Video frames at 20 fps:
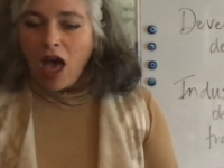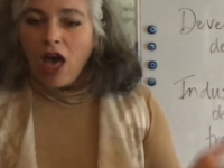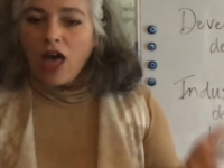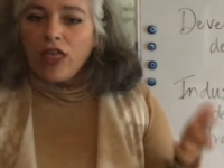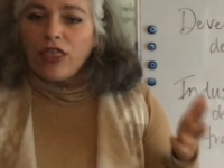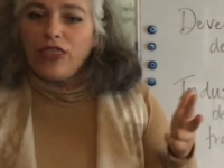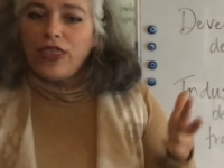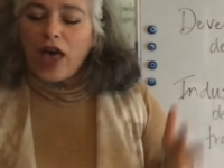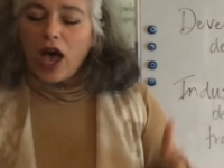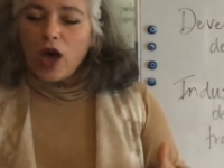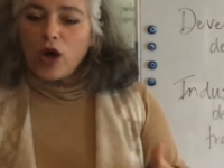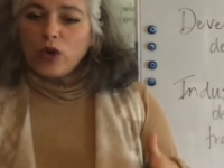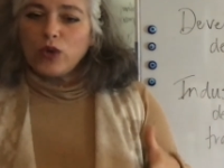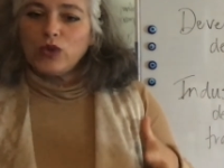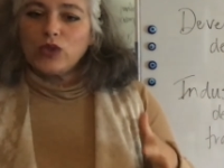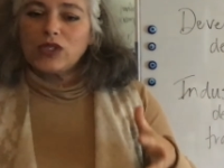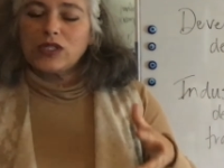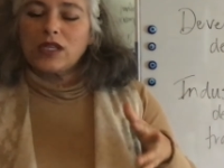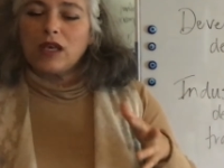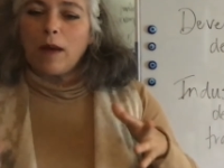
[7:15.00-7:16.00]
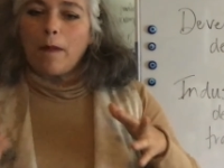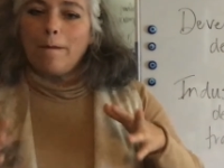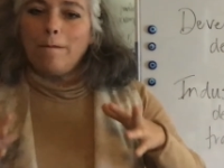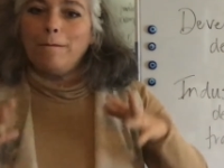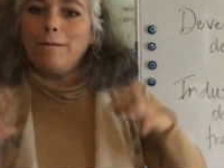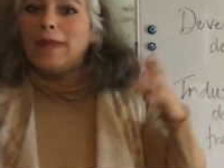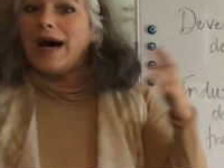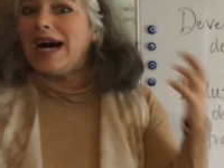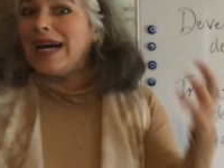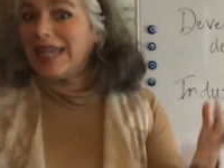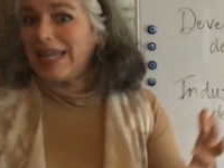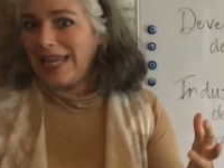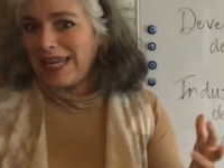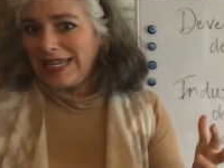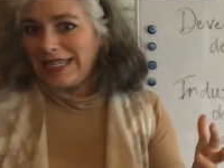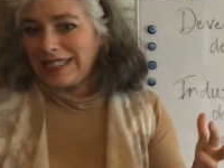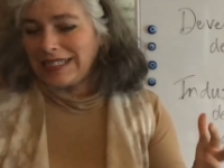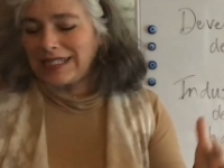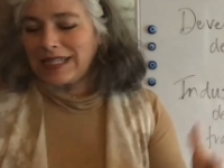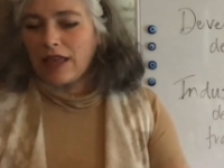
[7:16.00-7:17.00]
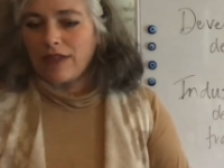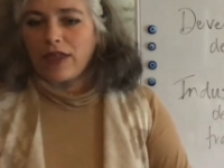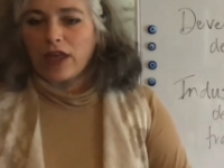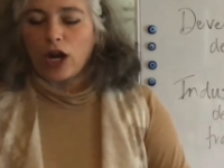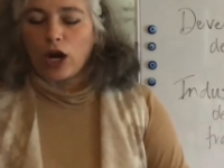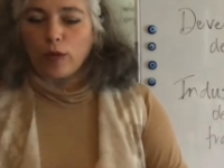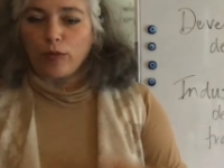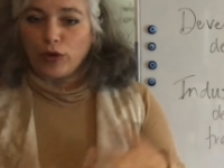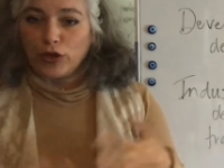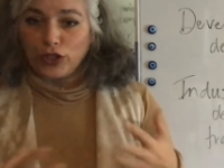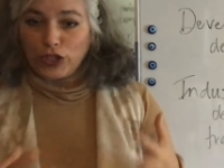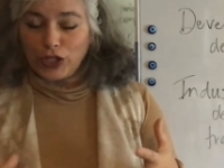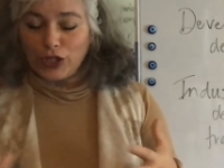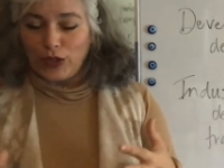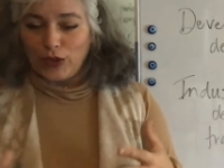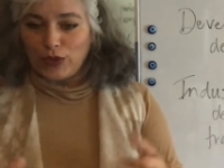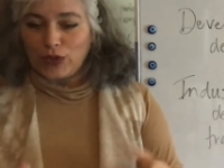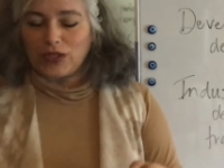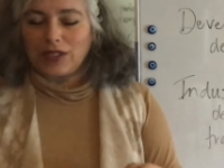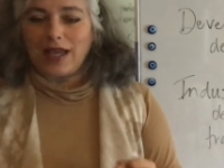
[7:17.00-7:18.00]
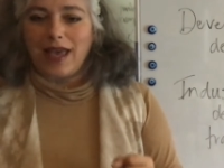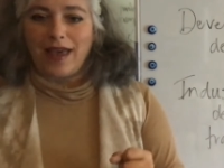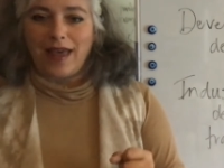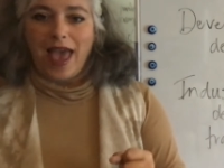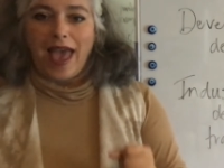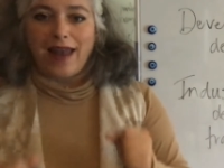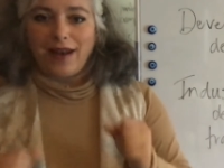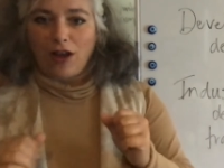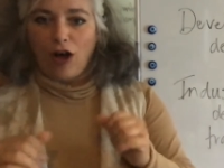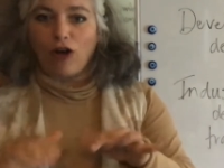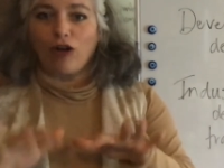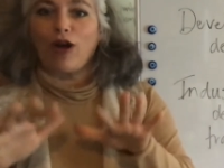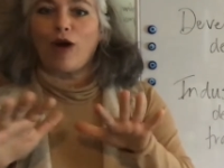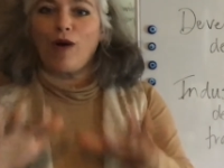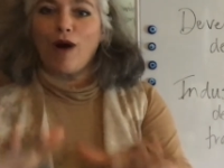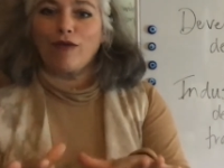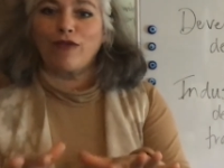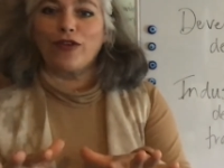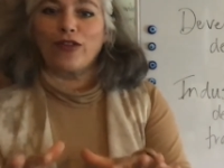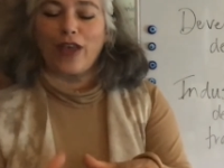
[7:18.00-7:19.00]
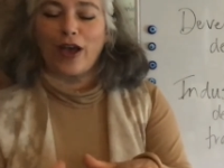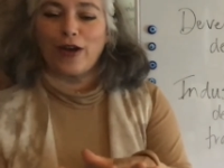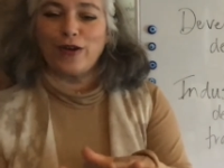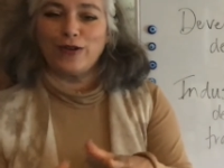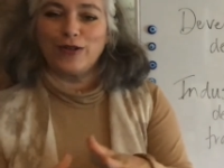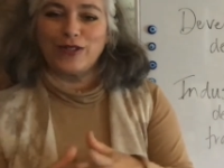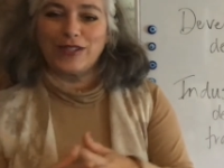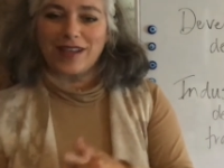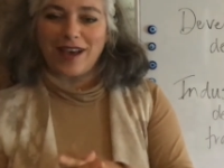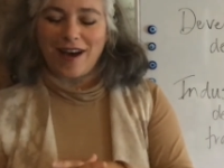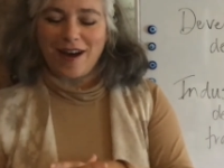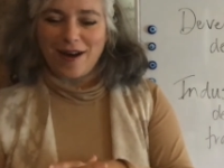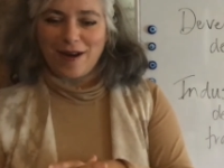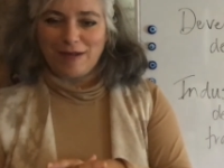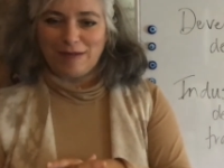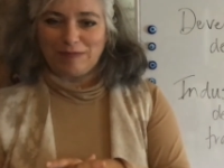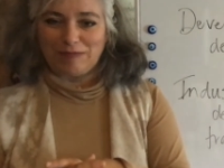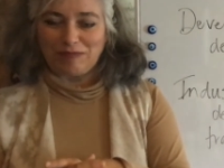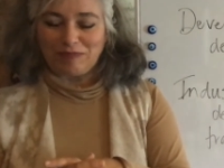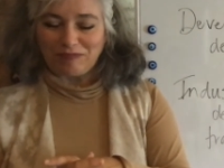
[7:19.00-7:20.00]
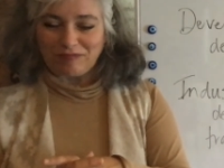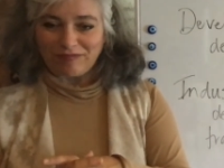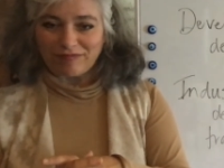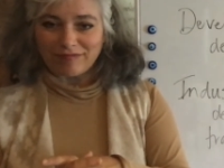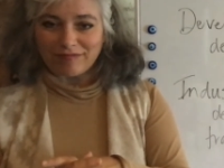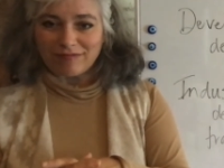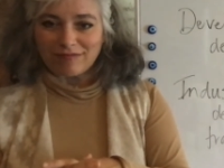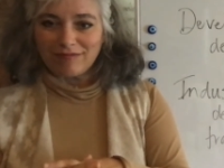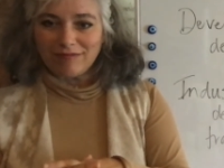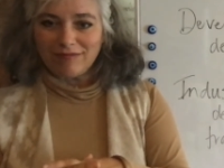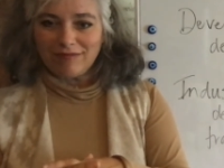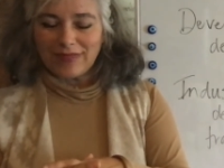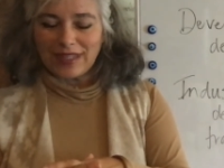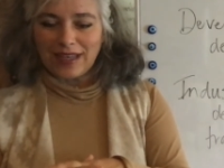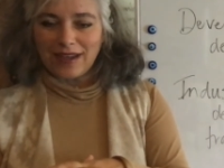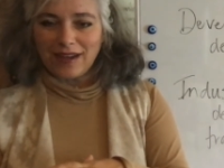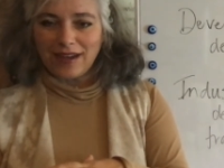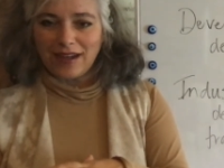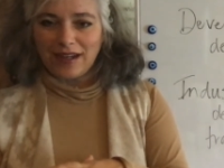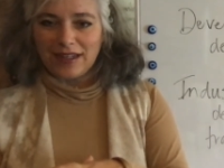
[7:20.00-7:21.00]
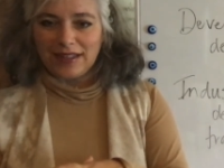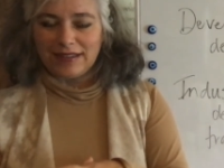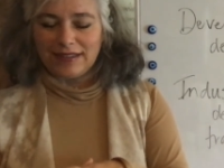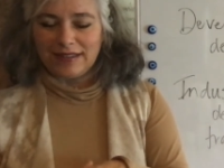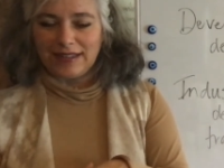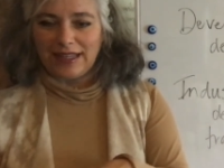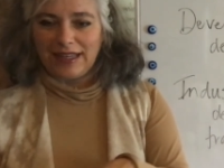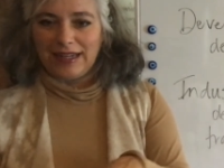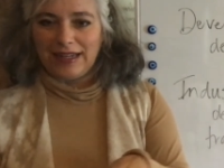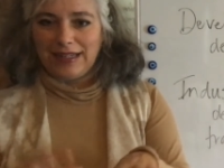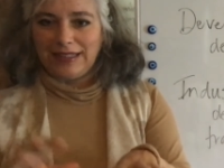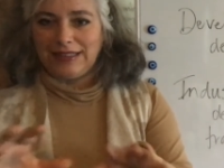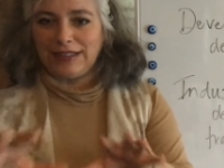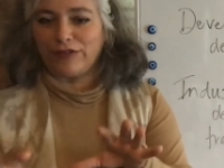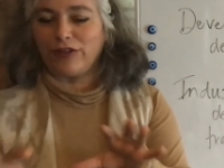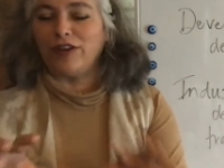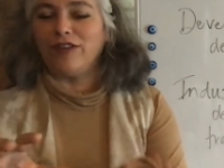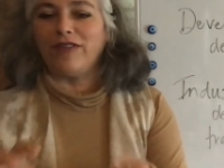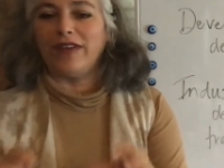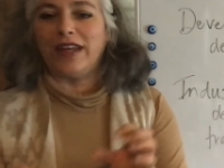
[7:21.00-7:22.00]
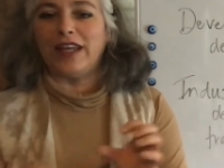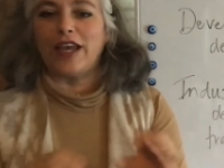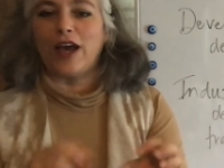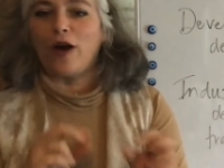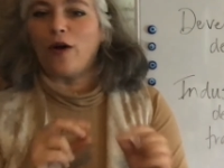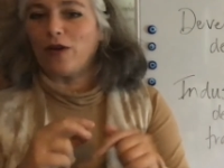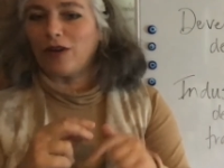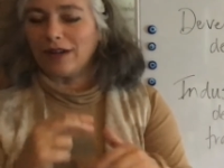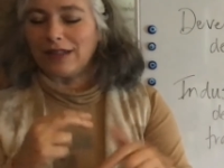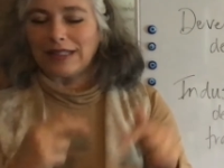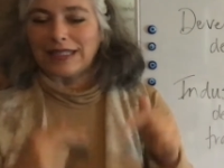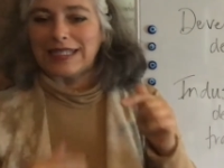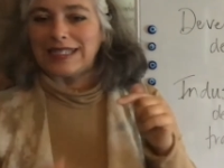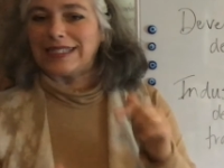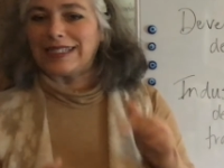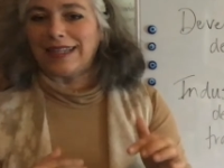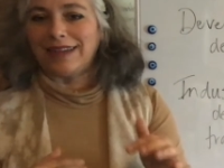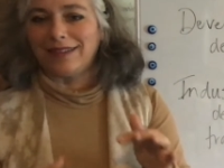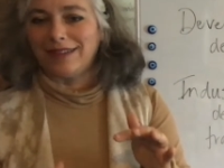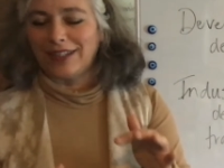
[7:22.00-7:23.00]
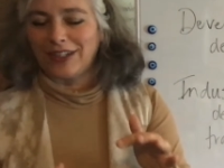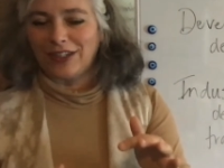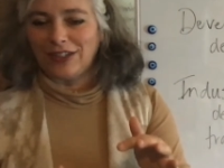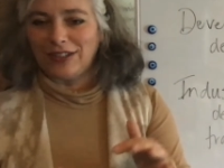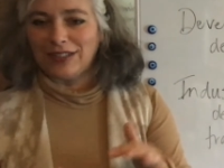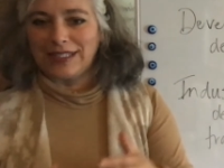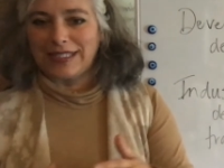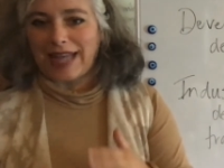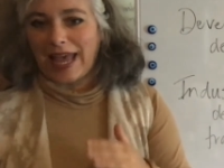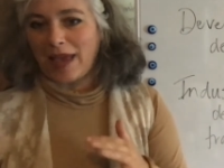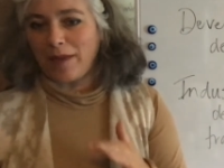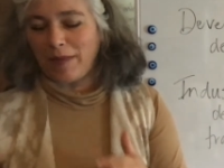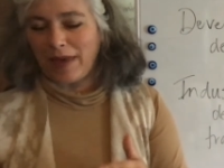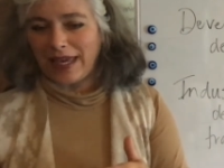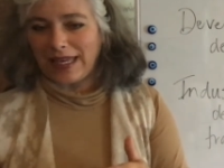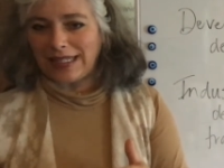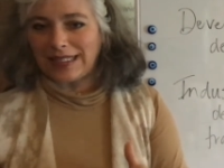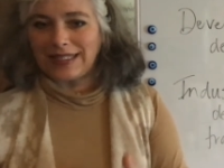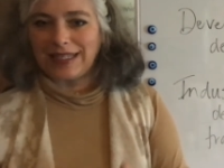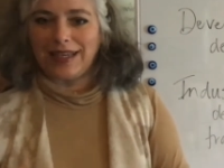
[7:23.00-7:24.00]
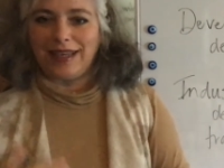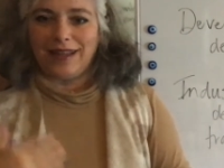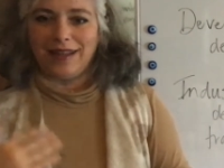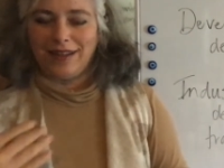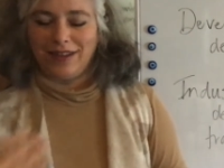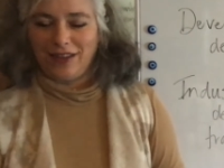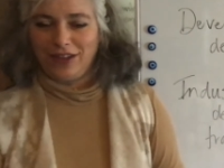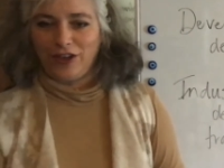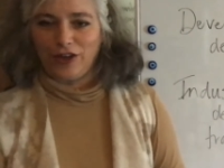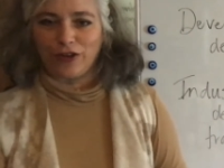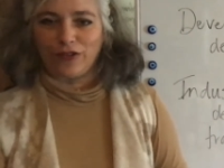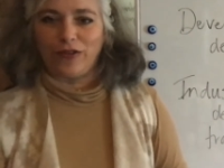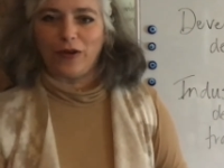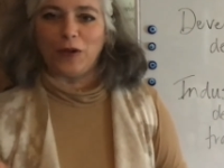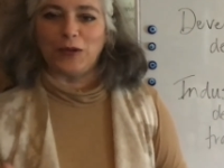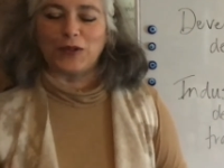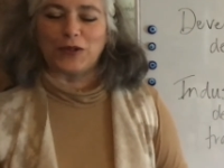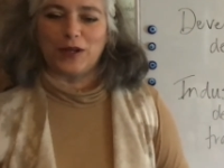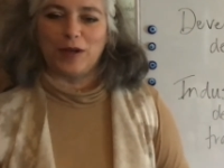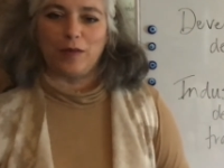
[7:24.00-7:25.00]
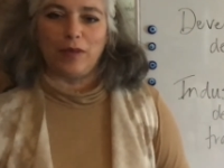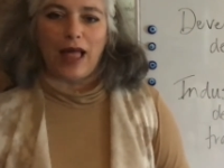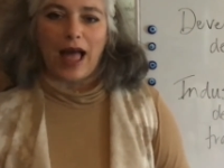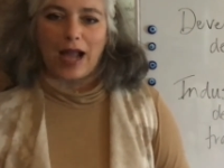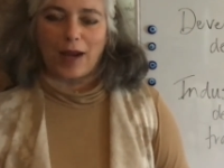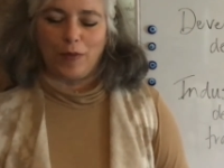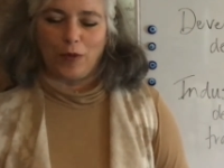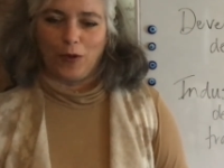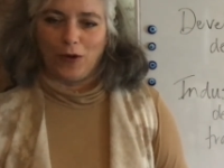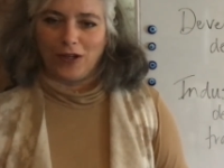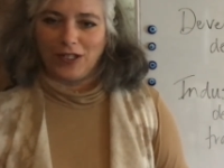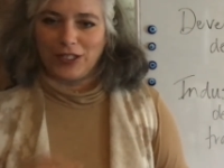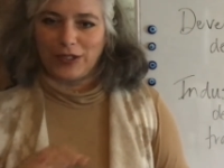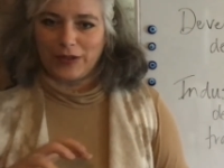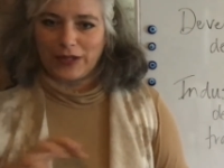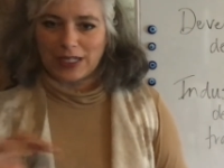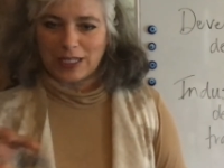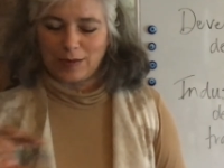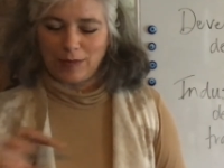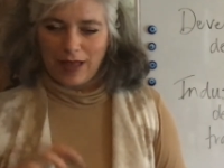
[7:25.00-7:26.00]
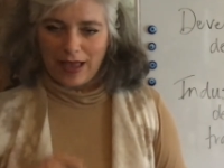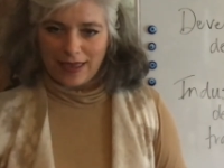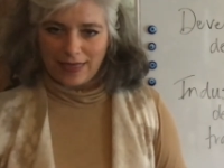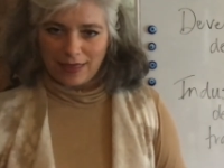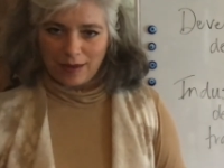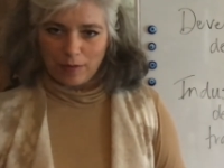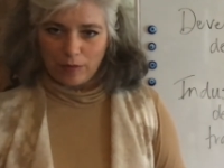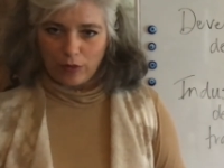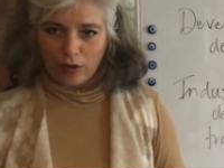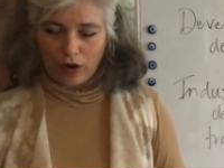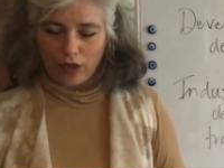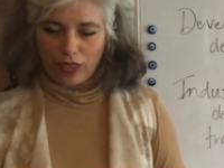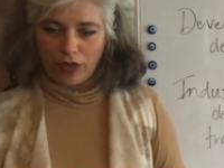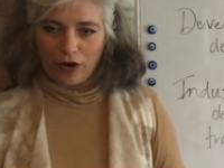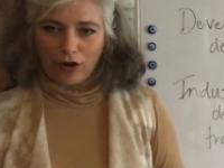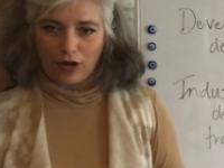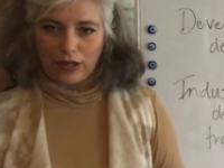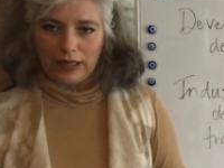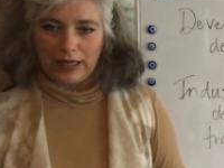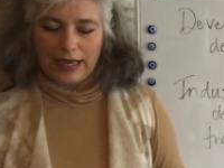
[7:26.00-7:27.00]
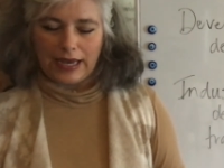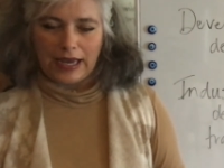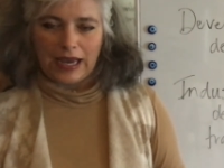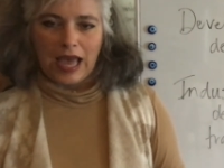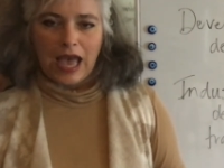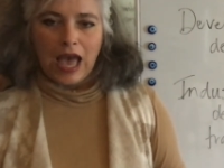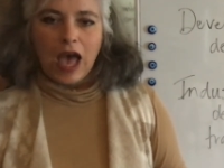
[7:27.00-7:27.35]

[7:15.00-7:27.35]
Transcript: Those monies that are produced, and, and I'll go over those. Um, uh, in a different video or at least in a little statement in your folder in Blackboard to explain them more thoroughly.